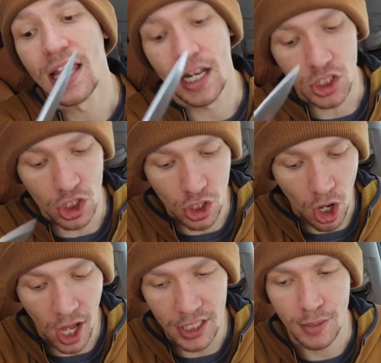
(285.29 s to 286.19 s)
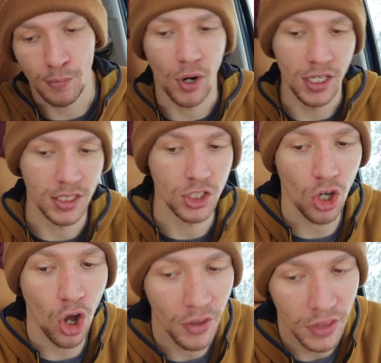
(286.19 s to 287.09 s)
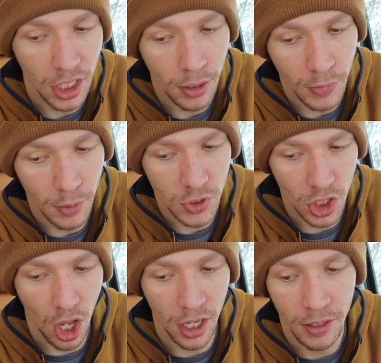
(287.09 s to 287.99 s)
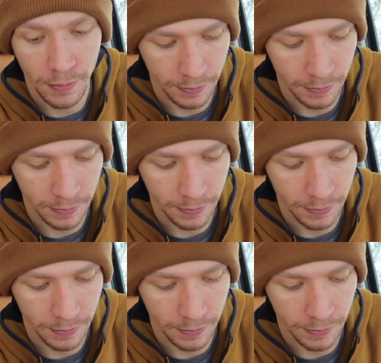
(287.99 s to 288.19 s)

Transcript: that is not present on the Umnumzaan.